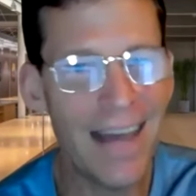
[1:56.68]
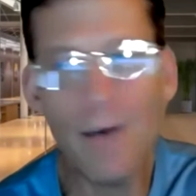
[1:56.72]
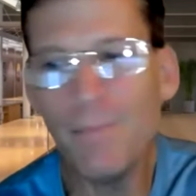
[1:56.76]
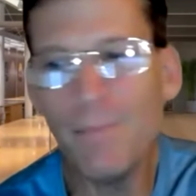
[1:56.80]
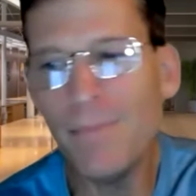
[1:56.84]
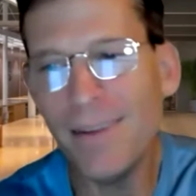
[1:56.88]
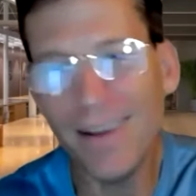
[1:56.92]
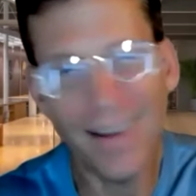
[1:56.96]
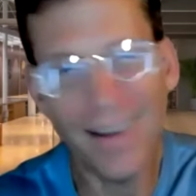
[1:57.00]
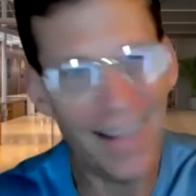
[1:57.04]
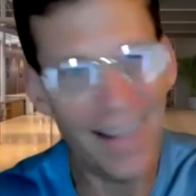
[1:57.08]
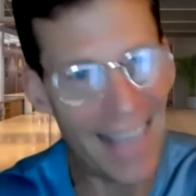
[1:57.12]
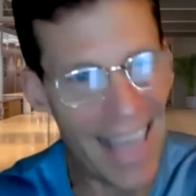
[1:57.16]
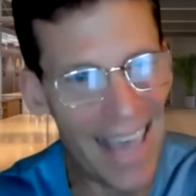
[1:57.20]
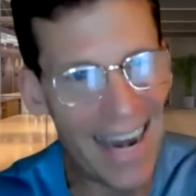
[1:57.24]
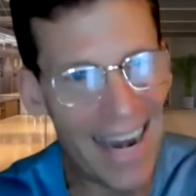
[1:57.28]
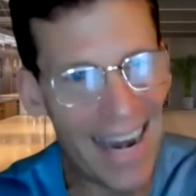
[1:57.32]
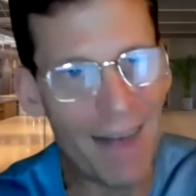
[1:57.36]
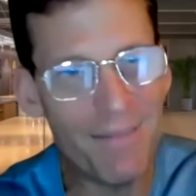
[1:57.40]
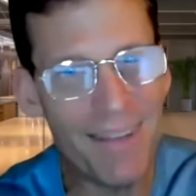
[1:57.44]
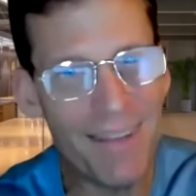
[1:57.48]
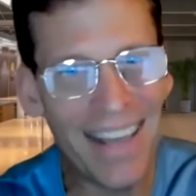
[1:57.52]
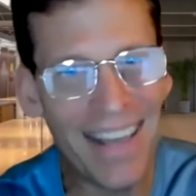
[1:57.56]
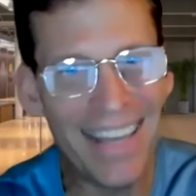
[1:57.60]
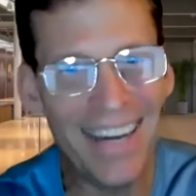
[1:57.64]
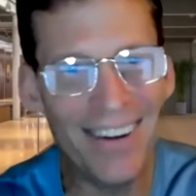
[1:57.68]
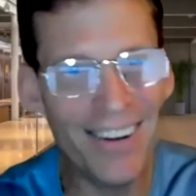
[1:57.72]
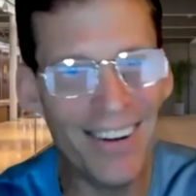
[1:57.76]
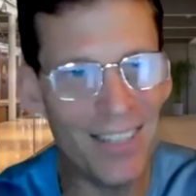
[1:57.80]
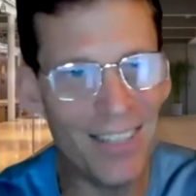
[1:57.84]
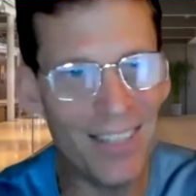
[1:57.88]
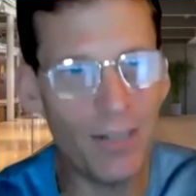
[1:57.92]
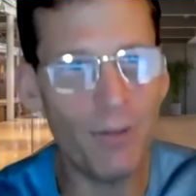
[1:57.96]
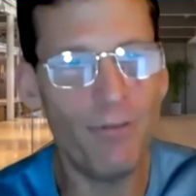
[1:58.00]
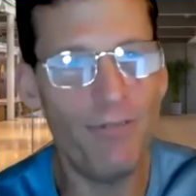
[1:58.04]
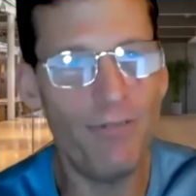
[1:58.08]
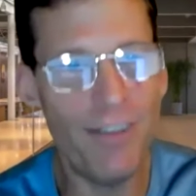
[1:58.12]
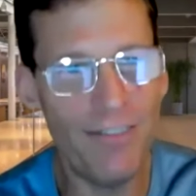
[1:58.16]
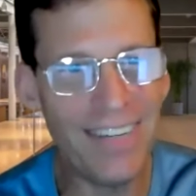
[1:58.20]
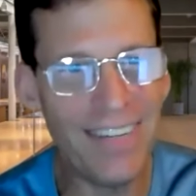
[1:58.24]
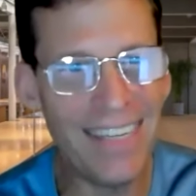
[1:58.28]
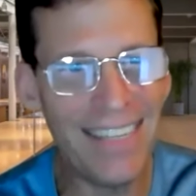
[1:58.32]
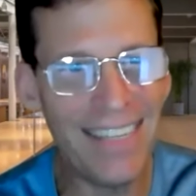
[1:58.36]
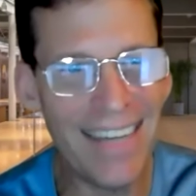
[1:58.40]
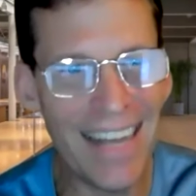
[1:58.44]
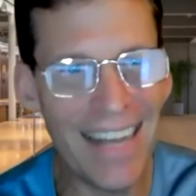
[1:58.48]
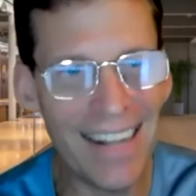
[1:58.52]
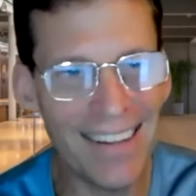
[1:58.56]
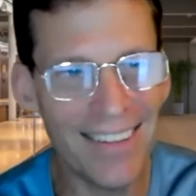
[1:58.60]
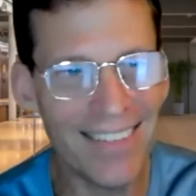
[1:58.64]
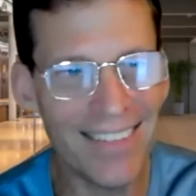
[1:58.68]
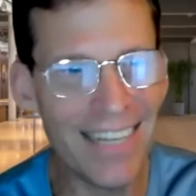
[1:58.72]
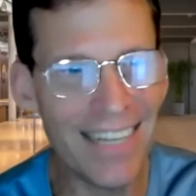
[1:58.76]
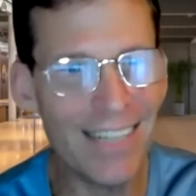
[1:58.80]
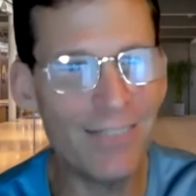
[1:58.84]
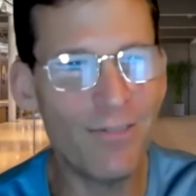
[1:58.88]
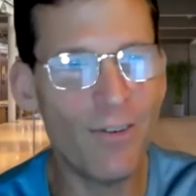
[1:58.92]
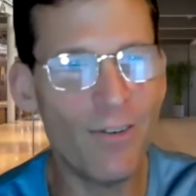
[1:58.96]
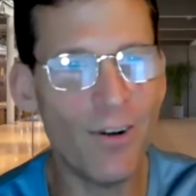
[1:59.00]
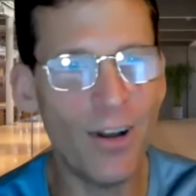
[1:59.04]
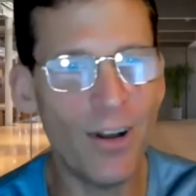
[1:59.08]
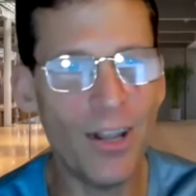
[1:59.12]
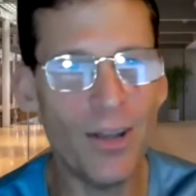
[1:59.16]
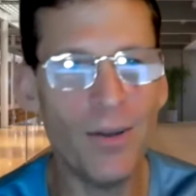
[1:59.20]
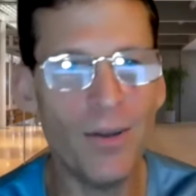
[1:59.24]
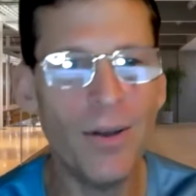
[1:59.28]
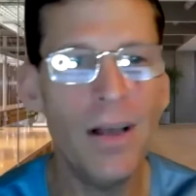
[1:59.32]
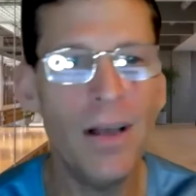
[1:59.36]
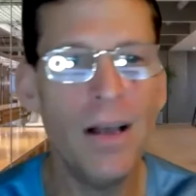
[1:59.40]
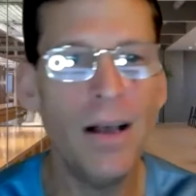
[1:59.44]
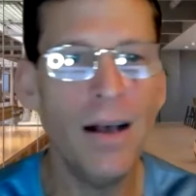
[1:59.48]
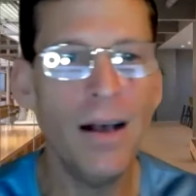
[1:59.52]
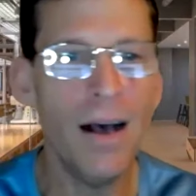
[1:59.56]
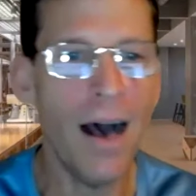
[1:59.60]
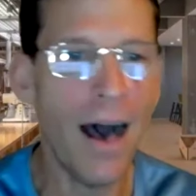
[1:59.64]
Now, I'm, again, I'm not here to do 15 LLCs for you